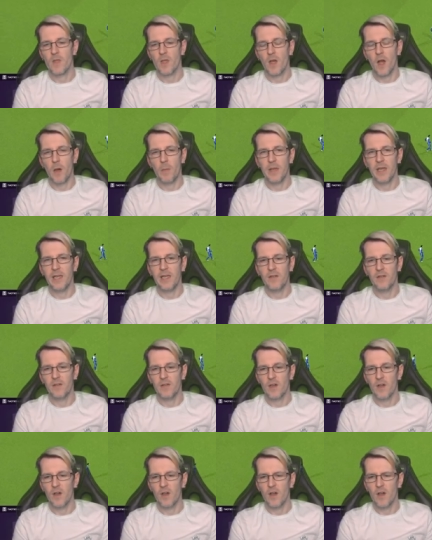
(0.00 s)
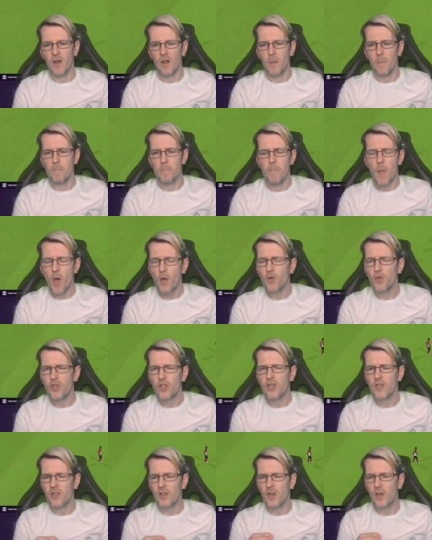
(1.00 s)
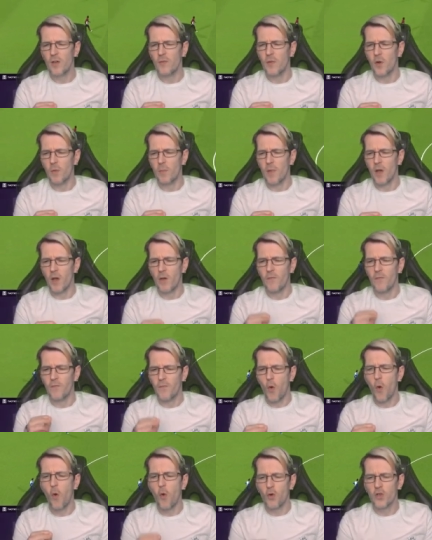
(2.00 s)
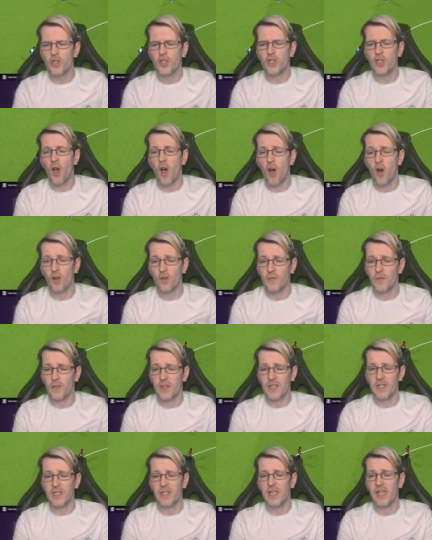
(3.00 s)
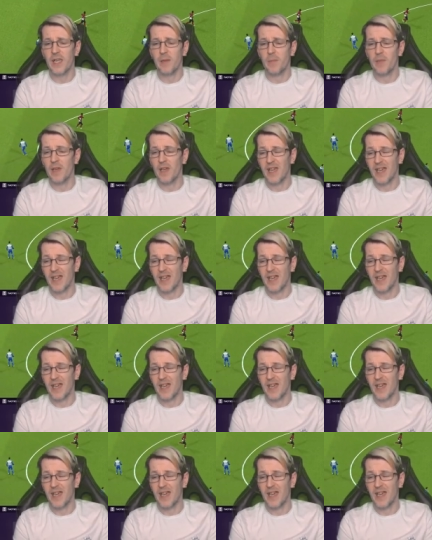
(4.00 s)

I mean, most of them, are four starred for this team,